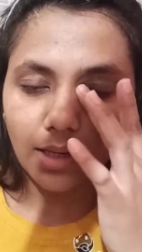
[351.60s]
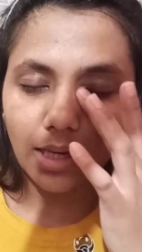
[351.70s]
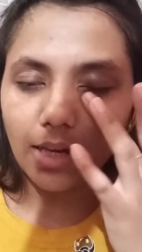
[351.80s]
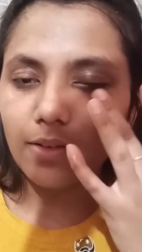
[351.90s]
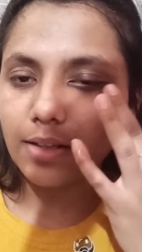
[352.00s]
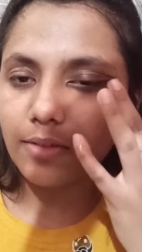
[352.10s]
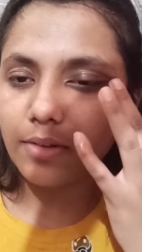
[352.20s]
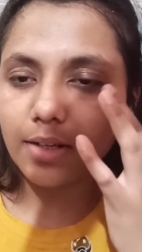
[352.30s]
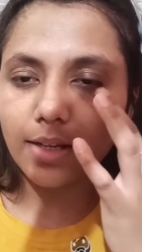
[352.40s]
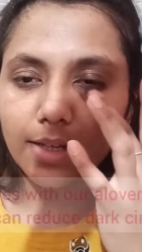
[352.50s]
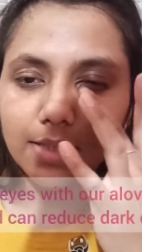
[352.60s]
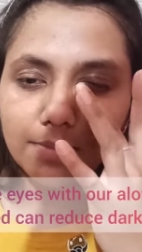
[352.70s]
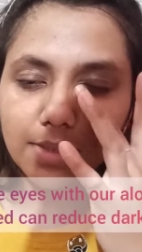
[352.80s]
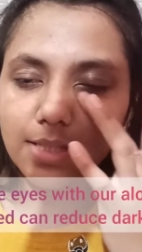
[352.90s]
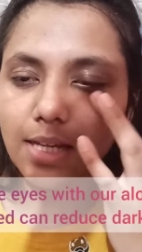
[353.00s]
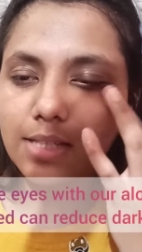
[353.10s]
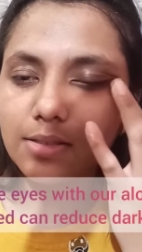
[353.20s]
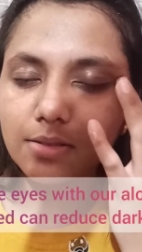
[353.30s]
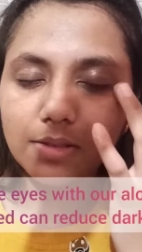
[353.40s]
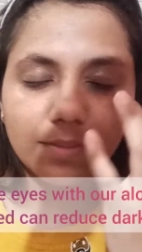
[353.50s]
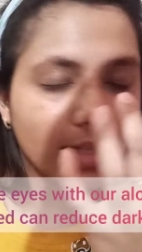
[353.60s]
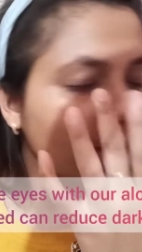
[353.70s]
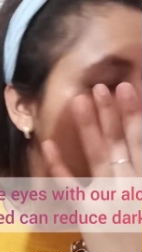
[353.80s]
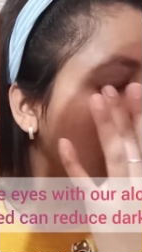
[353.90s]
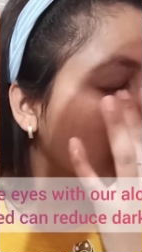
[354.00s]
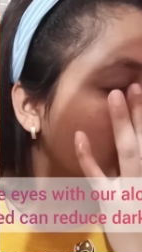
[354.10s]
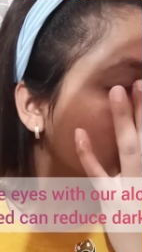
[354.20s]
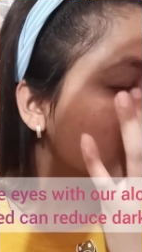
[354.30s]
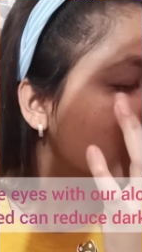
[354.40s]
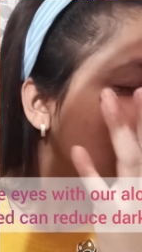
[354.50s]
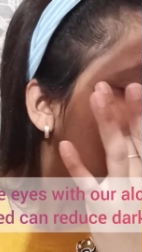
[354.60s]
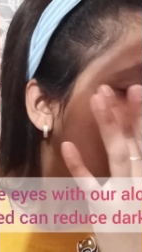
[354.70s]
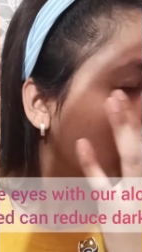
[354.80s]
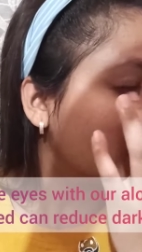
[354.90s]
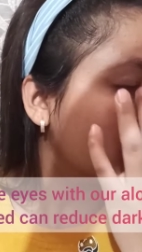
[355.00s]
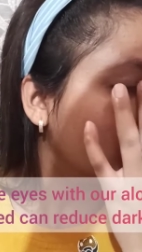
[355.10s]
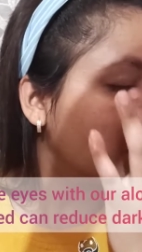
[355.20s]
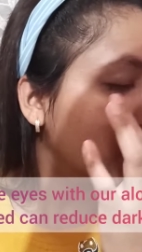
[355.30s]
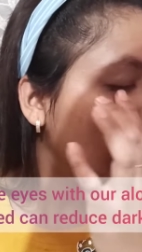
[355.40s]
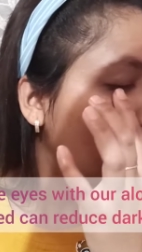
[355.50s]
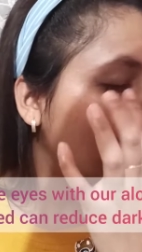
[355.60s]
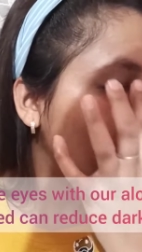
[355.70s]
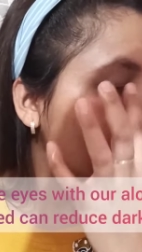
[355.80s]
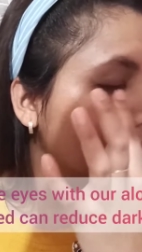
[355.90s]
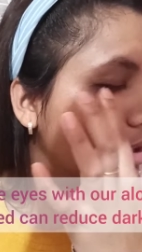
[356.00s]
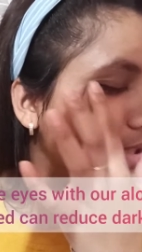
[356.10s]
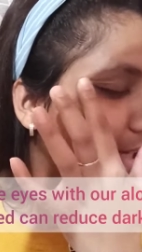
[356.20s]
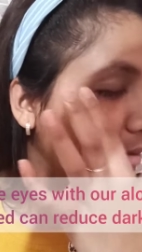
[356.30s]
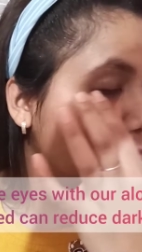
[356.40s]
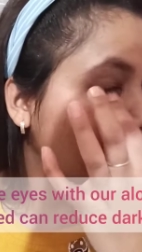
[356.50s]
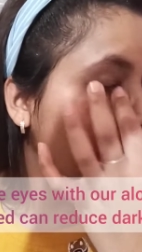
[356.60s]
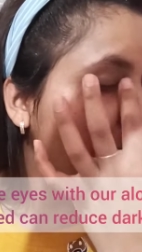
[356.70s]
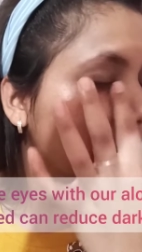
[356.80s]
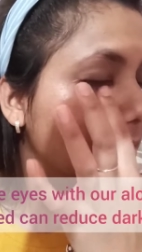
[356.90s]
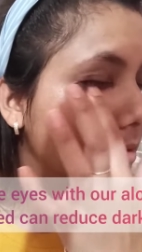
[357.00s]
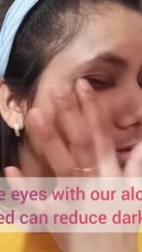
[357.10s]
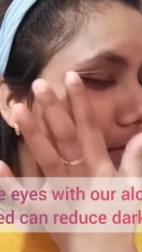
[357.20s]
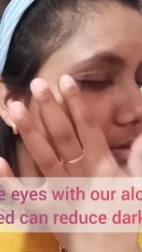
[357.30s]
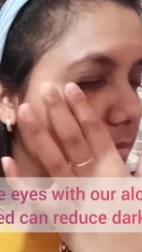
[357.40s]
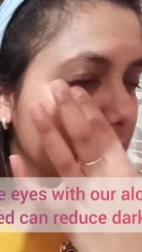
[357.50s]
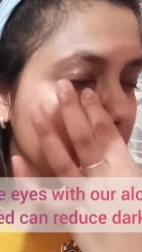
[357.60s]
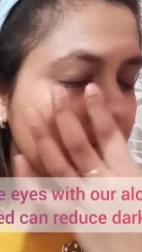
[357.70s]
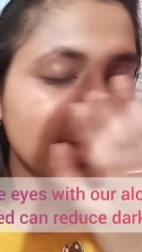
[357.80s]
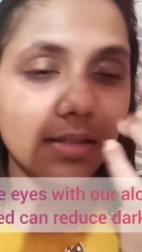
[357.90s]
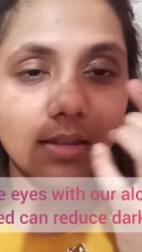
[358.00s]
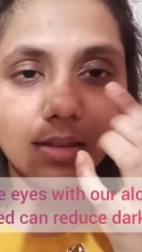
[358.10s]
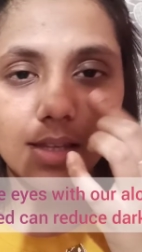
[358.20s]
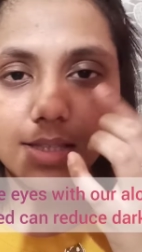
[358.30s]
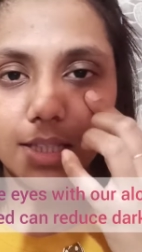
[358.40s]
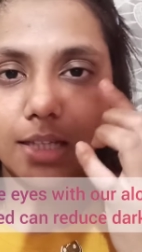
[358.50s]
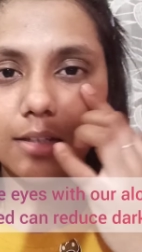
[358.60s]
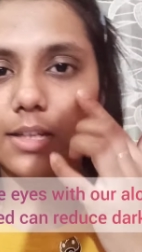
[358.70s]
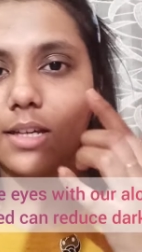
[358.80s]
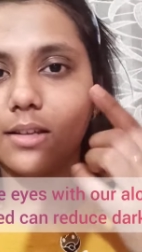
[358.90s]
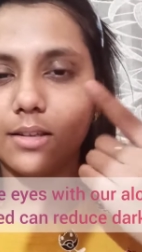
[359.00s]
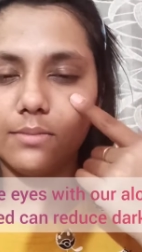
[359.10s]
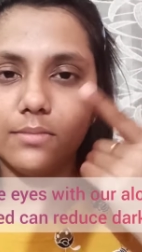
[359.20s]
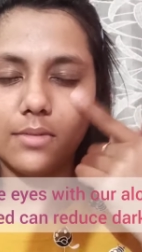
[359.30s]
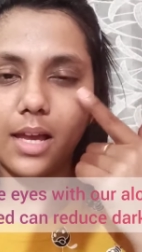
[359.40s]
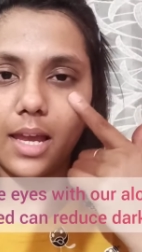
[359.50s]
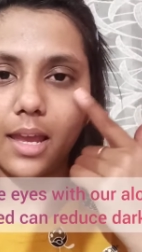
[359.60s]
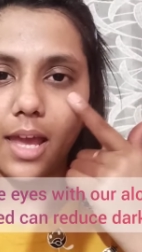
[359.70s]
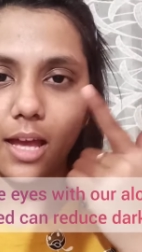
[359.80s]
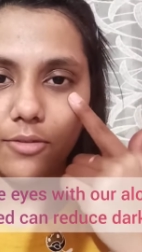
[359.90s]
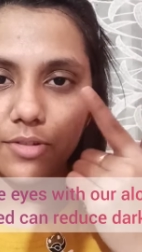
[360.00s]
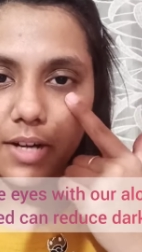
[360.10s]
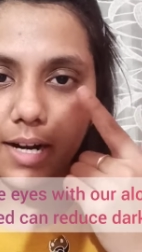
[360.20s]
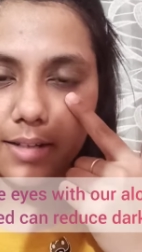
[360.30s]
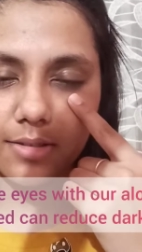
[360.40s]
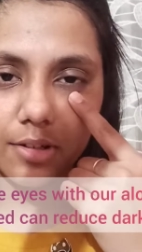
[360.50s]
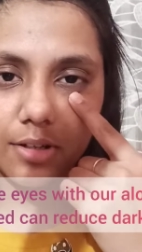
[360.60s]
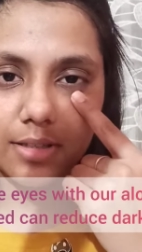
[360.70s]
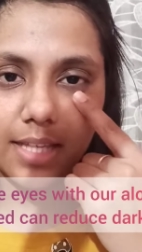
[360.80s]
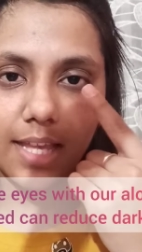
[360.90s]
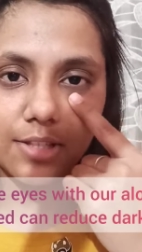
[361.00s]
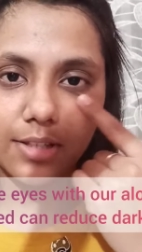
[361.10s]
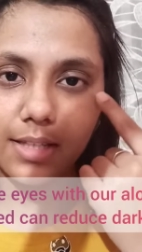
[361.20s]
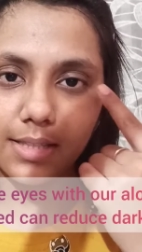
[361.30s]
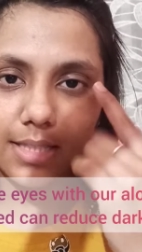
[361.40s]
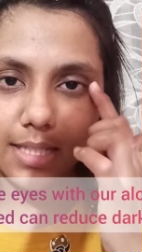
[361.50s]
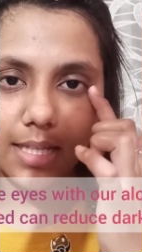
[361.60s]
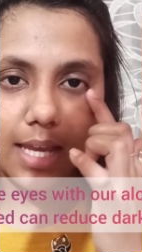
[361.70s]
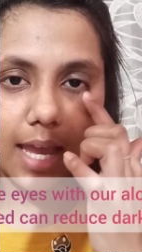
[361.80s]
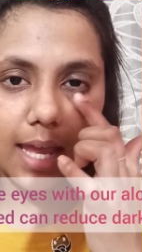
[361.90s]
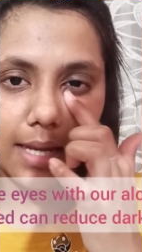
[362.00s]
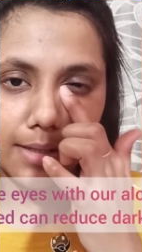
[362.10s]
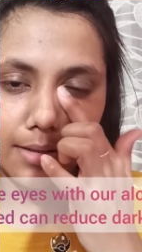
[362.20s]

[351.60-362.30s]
I will give a nice massage under my eyes, maybe for a small time only, because this area I have dark circles, as you can see, and